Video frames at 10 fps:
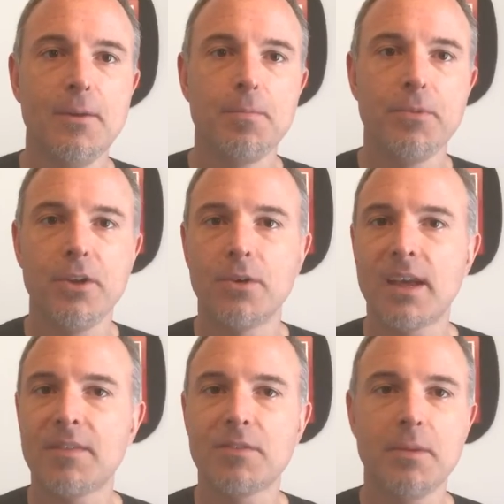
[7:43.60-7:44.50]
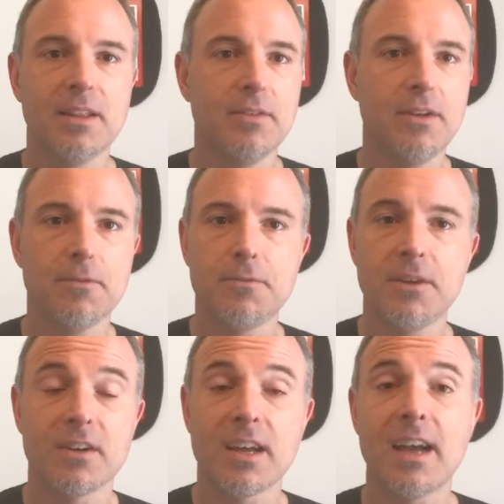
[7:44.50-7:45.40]
You don't have to be living in
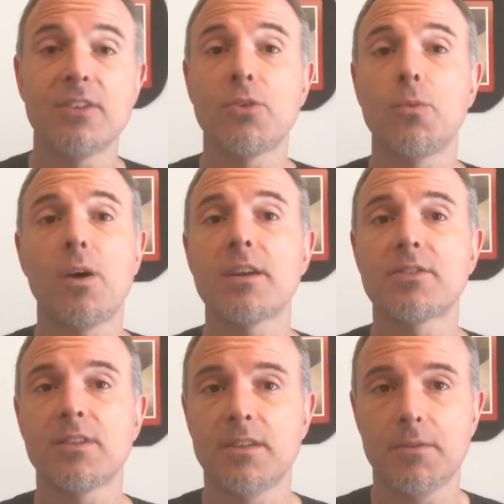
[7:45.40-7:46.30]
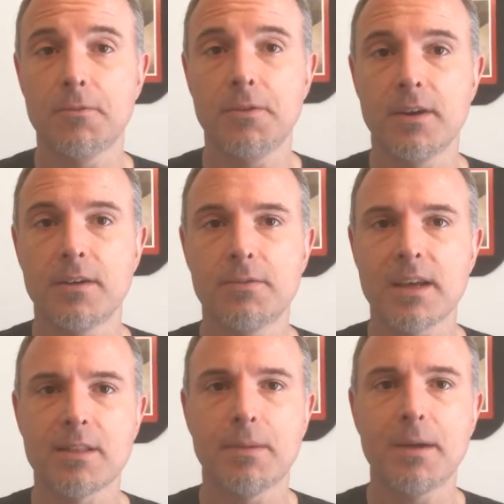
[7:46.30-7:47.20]
fear. God doesn't want us to live in fear. In
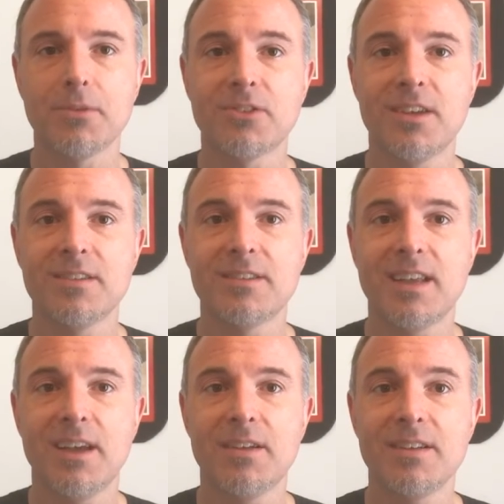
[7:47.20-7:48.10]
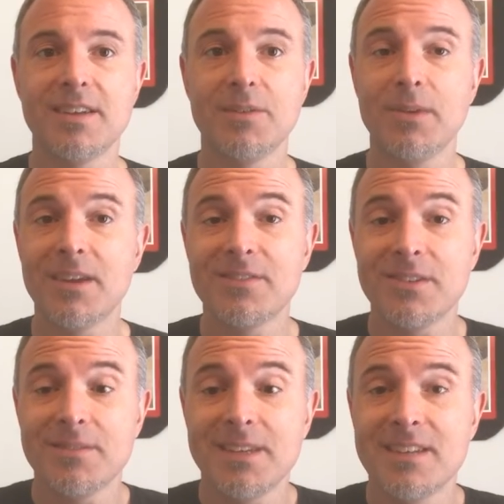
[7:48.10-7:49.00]
fact, the Bible says that we have,
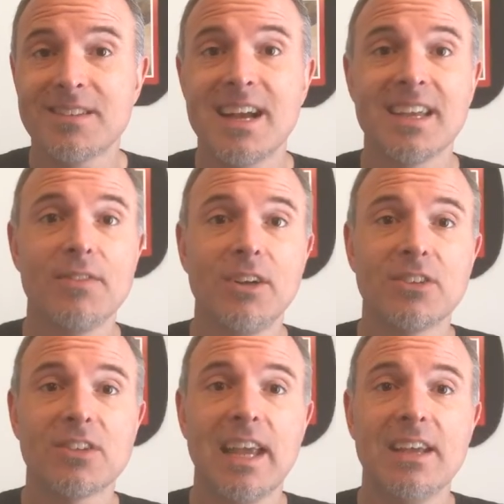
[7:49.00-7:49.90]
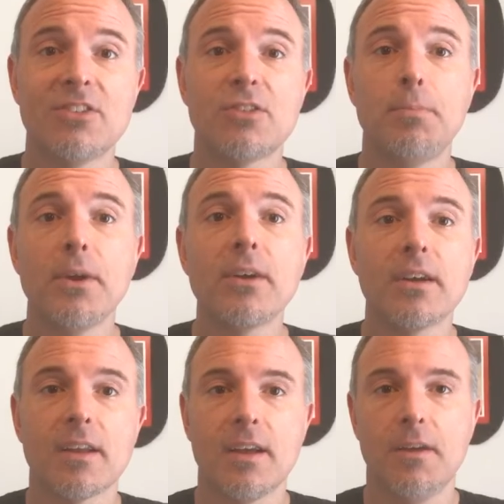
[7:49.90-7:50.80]
He has not given us a
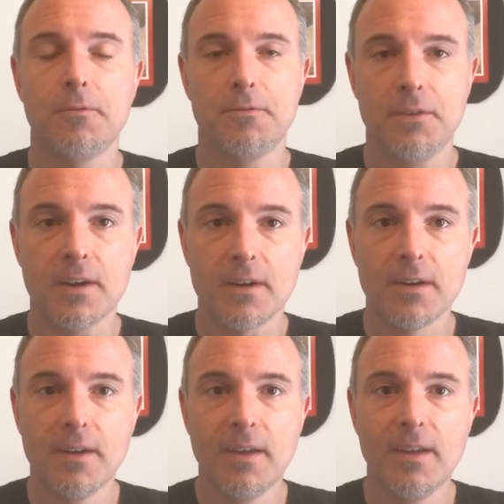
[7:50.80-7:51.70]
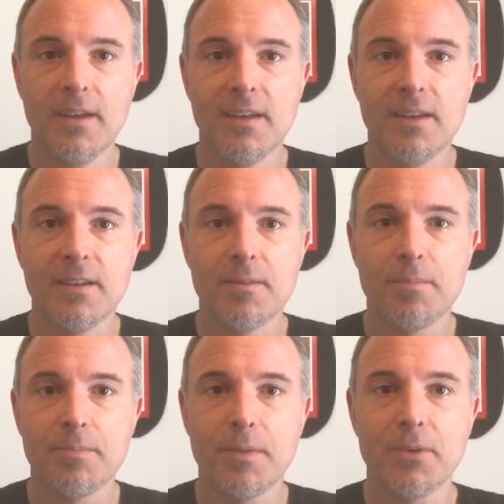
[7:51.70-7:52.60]
spirit of fear,
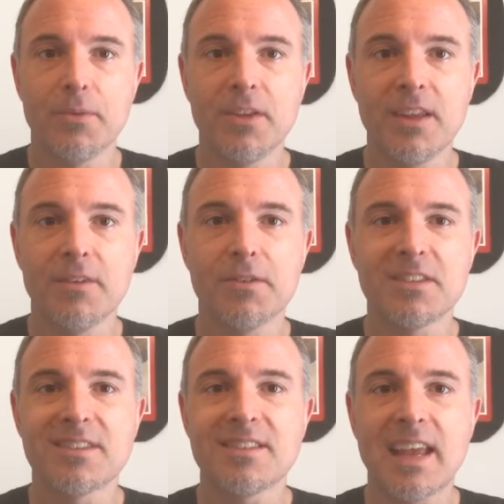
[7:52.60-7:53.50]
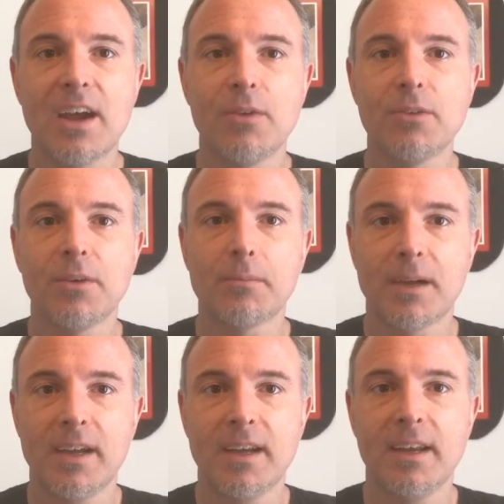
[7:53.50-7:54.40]
but really of a sound
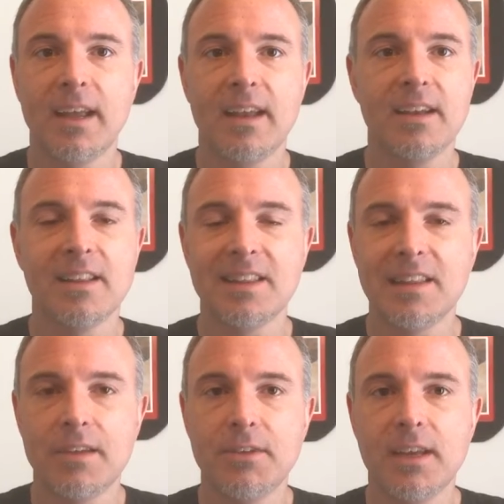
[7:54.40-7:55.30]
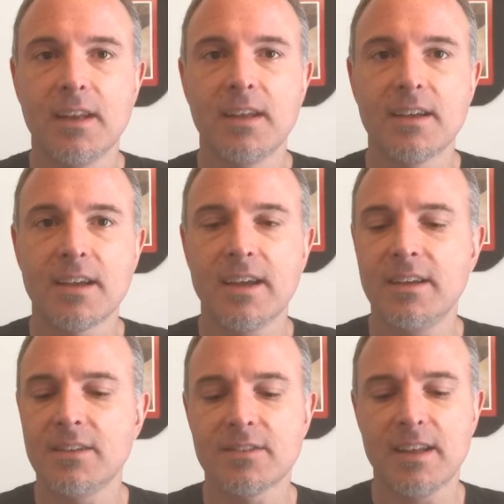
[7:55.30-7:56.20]
mind and loving
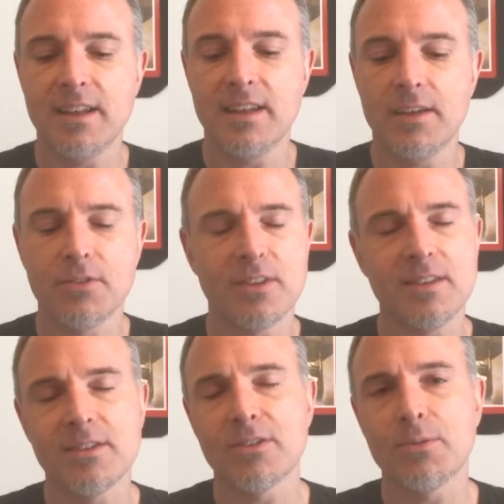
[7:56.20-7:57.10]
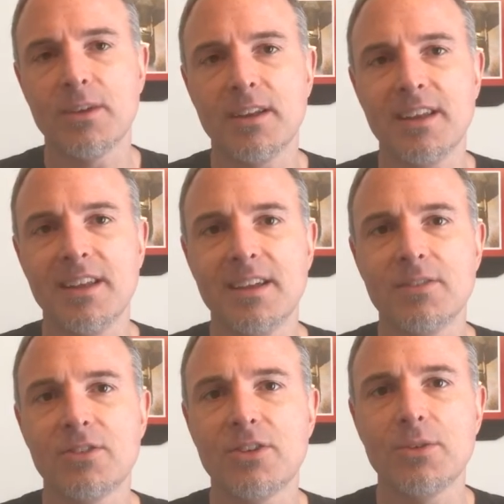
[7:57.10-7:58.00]
kindness that He gives. And this is what He
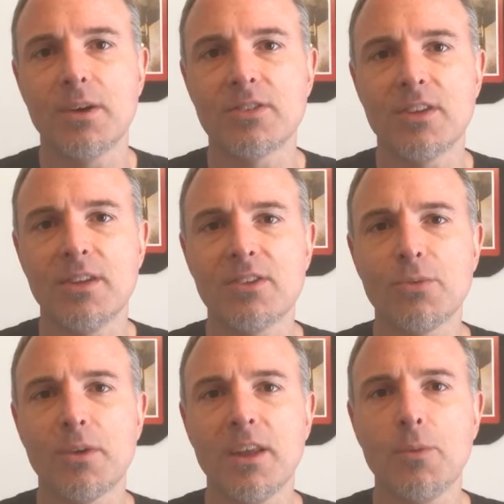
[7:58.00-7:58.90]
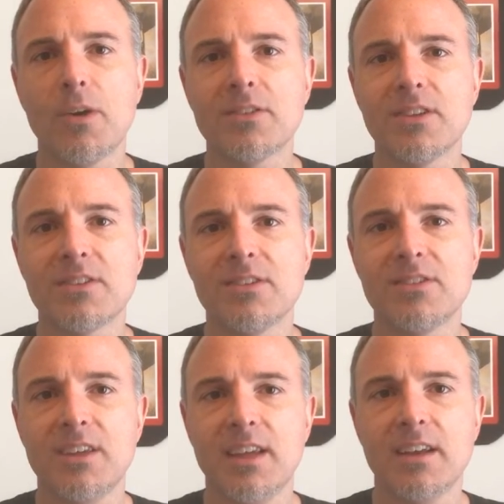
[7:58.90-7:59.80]
gives to us, and this is what He wants us to
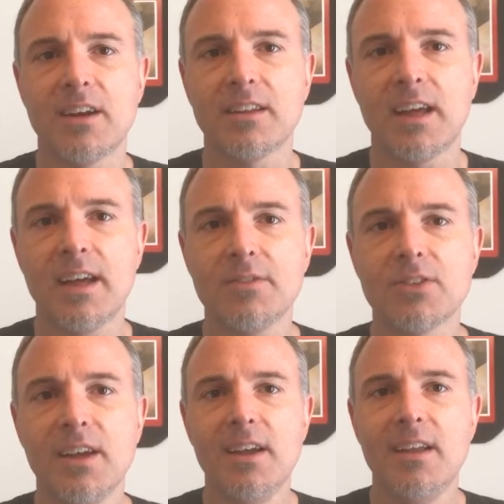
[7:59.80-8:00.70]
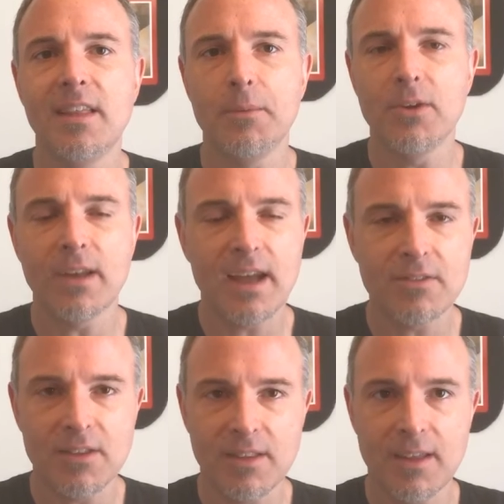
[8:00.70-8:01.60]
see in our lives that we don't have
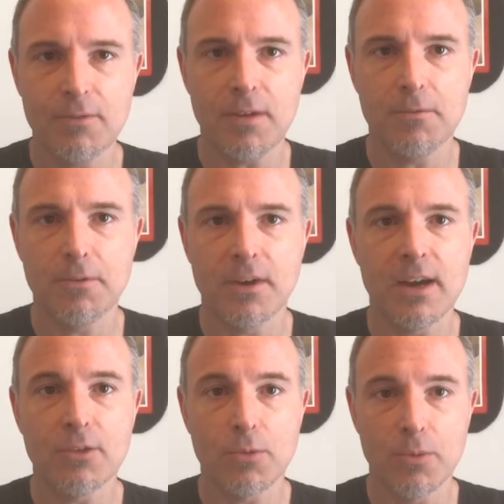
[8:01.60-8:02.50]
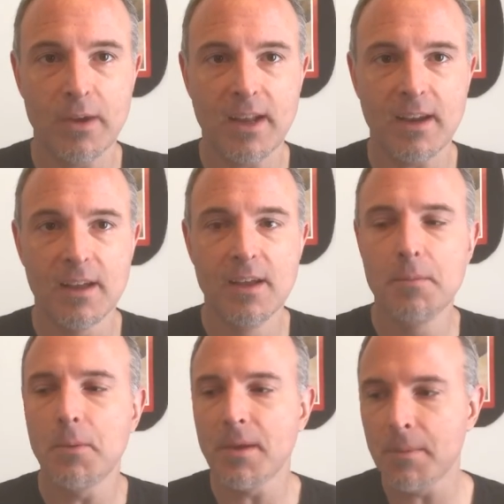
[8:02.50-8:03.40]
to live in fear as we're waiting,
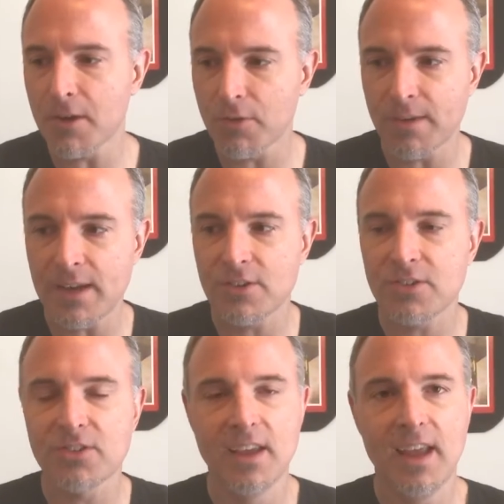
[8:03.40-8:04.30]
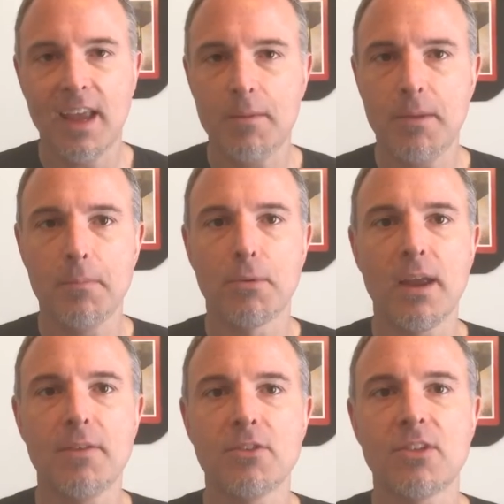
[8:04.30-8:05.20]
but we can be courageous and be
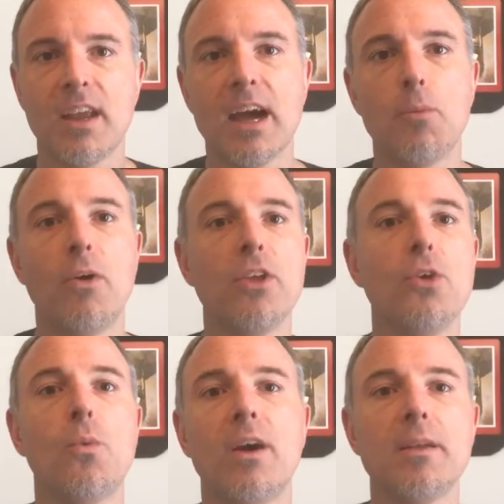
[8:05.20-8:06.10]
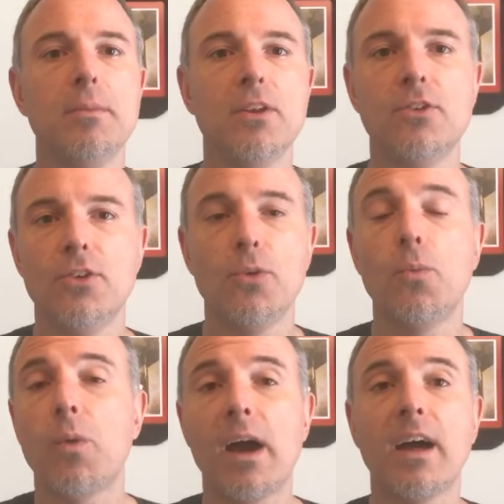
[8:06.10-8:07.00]
brave and say, God, what are you wanting me to do
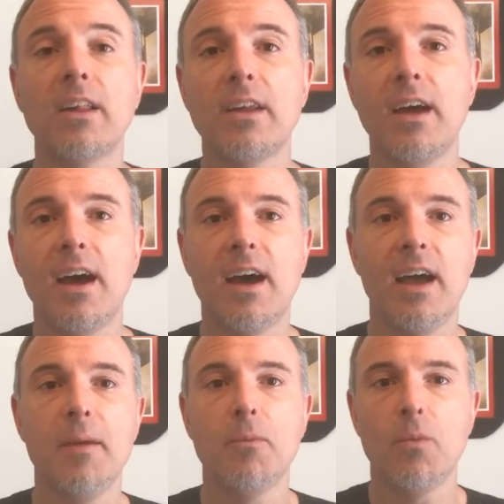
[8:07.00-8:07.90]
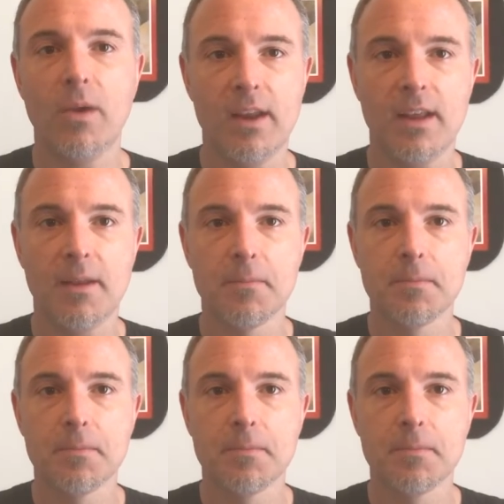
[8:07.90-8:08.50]
while I'm waiting?